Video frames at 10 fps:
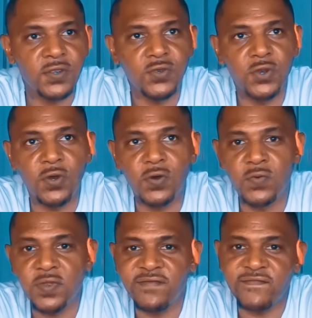you know,
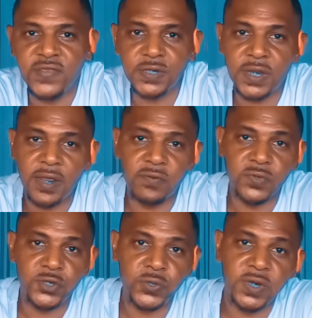when the fish kind of
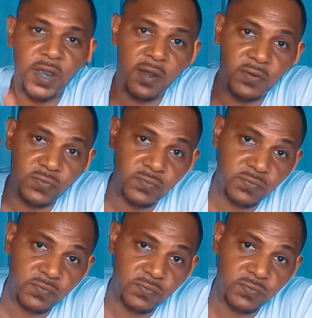retreat out,